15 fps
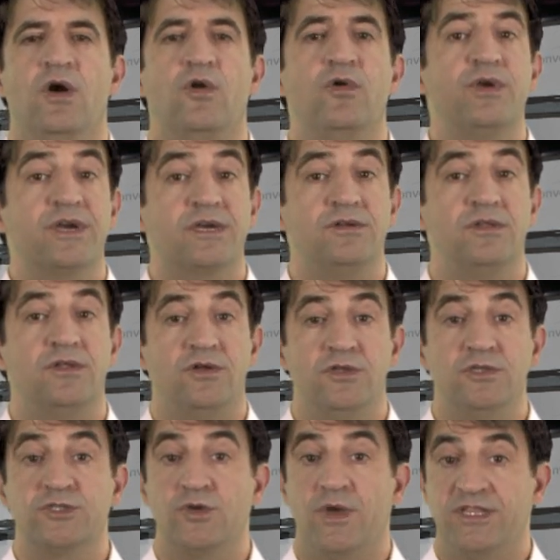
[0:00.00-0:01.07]
Oracle
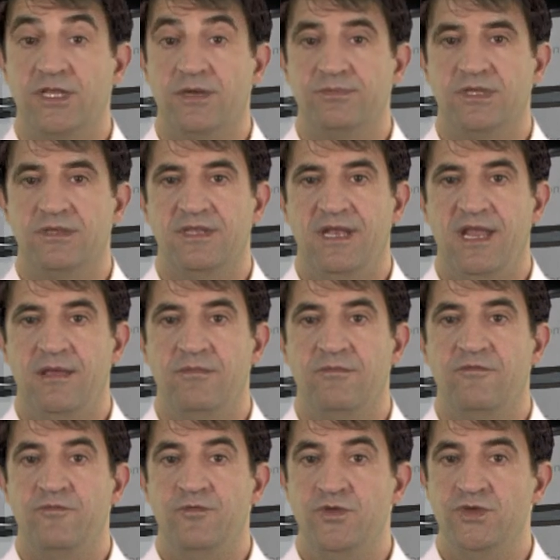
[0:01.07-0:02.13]
also adopted the name
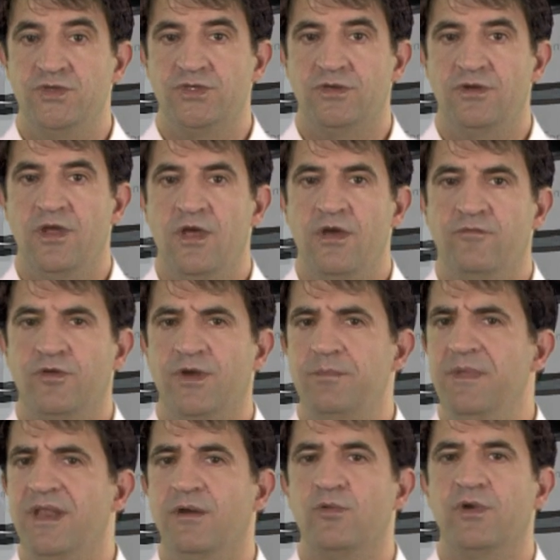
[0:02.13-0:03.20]
Fusion for the
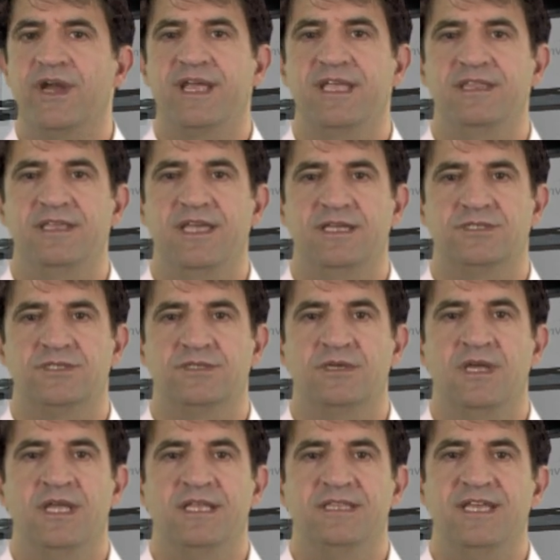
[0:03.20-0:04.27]
middleware architecture
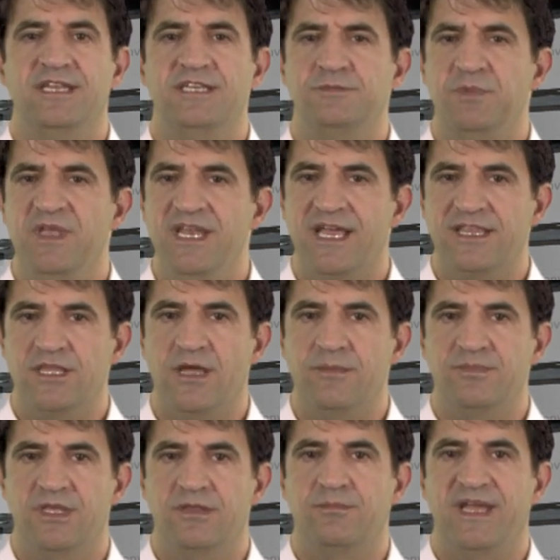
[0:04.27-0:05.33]
that is being
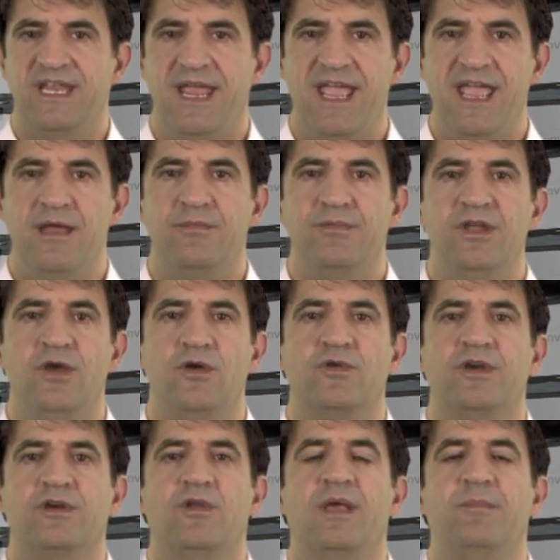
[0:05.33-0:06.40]
adopted by every
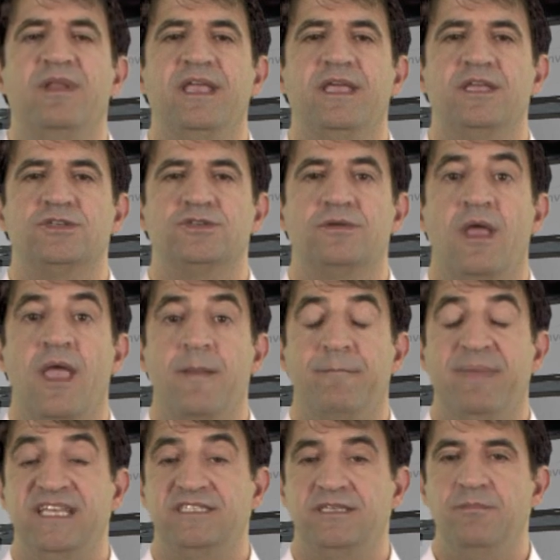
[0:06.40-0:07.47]
Oracle application
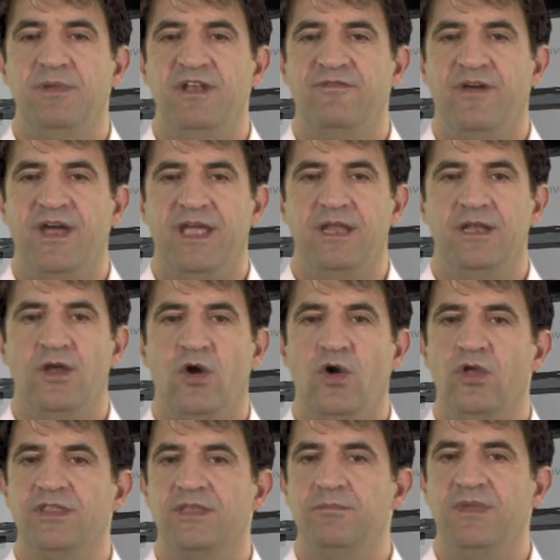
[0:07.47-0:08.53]
by simplifying
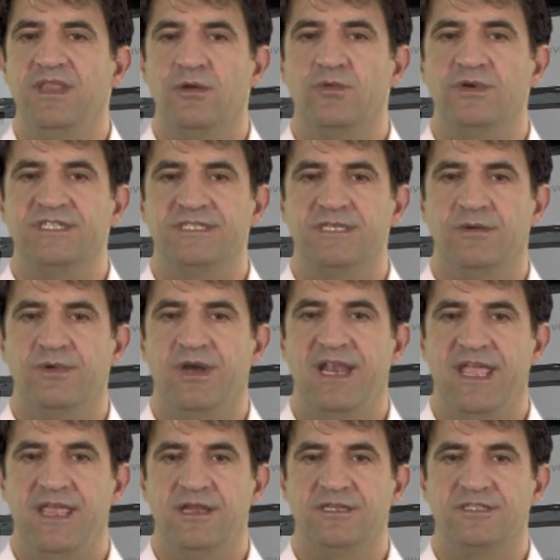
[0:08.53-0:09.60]
all the middleware server
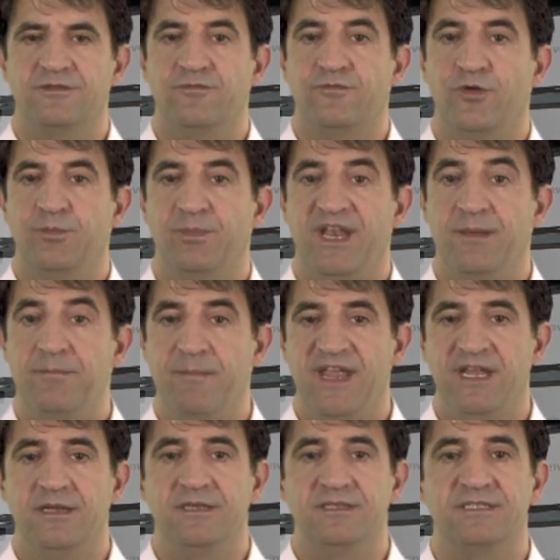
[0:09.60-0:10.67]
layers for better
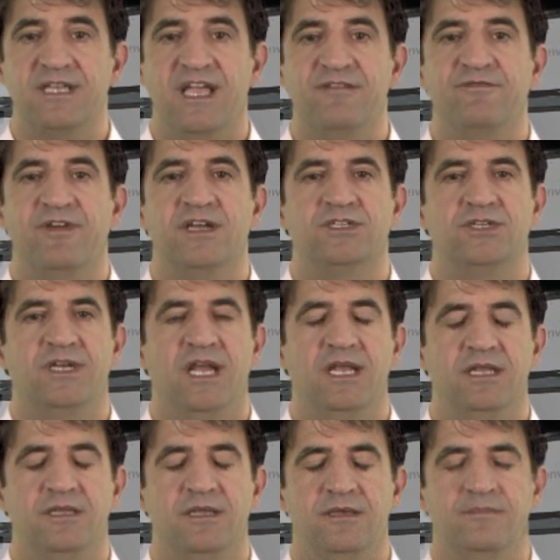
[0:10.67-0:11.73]
maintenance and
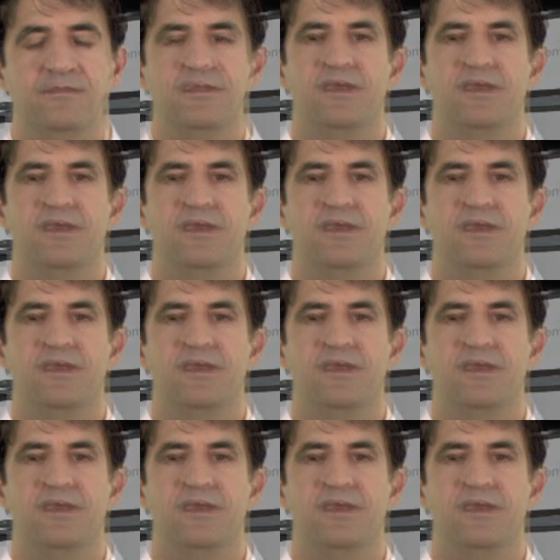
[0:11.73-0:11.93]
functionality.